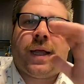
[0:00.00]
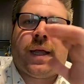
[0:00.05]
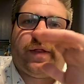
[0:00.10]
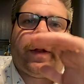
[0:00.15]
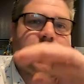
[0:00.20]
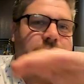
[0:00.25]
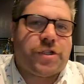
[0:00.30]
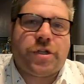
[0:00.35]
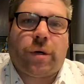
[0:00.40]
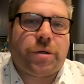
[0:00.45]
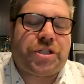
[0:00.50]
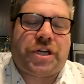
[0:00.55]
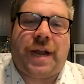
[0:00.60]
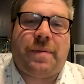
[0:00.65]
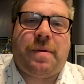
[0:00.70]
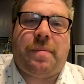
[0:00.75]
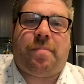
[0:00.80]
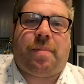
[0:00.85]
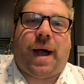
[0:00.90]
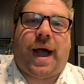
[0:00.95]
There's no
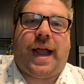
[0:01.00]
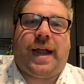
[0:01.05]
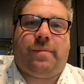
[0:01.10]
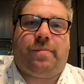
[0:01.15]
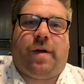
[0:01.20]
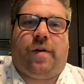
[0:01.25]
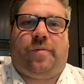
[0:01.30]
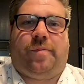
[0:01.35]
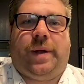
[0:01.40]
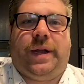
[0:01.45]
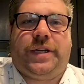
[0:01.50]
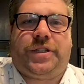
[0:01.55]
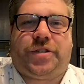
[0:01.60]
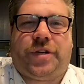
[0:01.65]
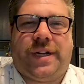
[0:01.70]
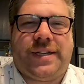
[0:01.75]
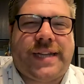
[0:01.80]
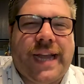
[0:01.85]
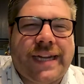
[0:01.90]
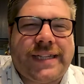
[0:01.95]
shame in buying puff pastry.
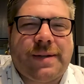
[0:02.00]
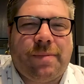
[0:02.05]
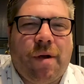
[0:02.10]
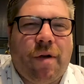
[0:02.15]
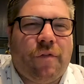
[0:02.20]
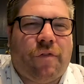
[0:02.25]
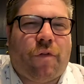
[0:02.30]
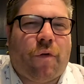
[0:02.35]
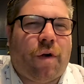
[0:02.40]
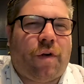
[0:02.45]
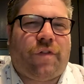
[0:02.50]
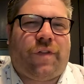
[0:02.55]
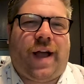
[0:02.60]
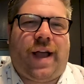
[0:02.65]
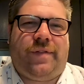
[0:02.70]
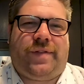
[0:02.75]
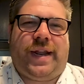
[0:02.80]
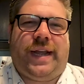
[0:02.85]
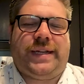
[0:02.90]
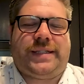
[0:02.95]
It takes about 4 or
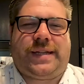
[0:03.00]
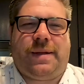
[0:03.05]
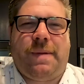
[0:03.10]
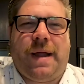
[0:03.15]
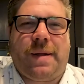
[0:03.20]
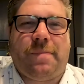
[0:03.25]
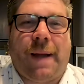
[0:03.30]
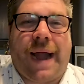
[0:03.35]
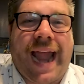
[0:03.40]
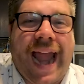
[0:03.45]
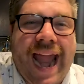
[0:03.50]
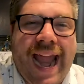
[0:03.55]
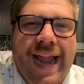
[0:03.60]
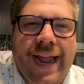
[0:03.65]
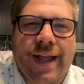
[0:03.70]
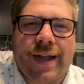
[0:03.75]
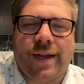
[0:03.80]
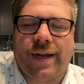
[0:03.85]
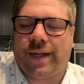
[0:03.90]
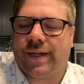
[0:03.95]
5 days to make by
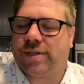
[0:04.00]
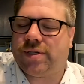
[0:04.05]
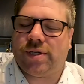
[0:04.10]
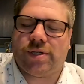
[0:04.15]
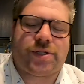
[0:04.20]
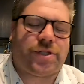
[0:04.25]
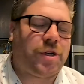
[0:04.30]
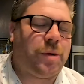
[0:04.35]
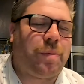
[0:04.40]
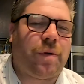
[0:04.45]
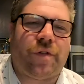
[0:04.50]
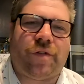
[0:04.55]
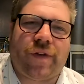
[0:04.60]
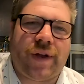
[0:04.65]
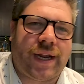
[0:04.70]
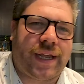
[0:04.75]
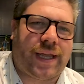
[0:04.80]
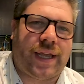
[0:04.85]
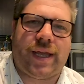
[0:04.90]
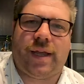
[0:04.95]
hand. It's super
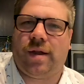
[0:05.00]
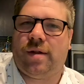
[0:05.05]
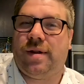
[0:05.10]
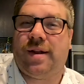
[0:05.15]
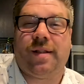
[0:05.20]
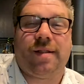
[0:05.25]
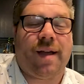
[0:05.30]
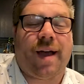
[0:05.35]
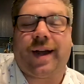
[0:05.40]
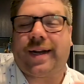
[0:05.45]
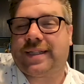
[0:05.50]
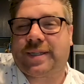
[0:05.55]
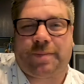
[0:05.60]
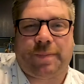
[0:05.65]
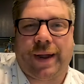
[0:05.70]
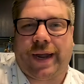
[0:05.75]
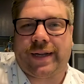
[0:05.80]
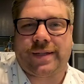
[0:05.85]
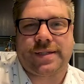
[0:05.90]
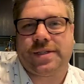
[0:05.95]
finicky. You need a lot of
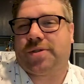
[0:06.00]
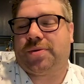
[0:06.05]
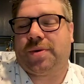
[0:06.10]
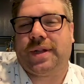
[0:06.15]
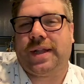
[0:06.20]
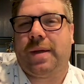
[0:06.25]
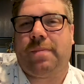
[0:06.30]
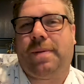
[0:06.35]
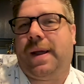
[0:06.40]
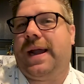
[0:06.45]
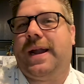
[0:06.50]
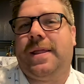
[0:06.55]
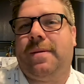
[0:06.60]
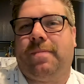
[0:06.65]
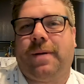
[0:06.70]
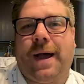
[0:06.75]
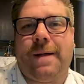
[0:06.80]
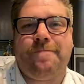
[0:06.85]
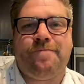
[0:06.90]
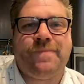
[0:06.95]
space. It's really a pain in the
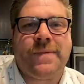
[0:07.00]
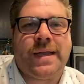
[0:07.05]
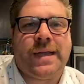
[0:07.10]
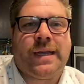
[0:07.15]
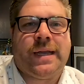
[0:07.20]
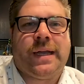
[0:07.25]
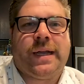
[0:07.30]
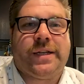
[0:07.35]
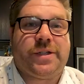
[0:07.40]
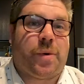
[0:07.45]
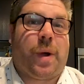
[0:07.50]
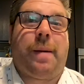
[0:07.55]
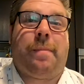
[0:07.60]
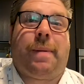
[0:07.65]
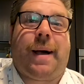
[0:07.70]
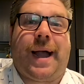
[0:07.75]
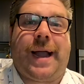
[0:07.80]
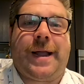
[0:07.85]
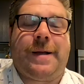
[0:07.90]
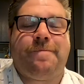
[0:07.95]
butt. So I
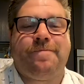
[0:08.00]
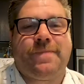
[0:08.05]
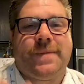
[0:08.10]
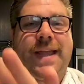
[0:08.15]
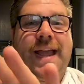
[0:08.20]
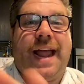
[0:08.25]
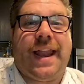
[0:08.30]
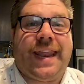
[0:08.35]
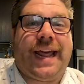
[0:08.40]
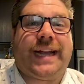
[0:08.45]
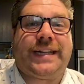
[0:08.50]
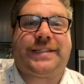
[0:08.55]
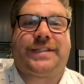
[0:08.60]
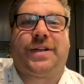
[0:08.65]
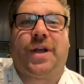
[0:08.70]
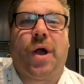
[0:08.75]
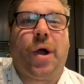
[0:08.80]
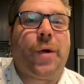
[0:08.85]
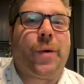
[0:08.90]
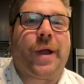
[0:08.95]
buy it, and
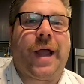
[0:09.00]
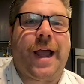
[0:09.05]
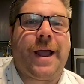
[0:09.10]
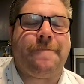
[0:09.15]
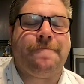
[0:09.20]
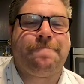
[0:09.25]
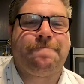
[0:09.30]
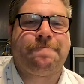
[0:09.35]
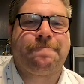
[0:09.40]
that's okay.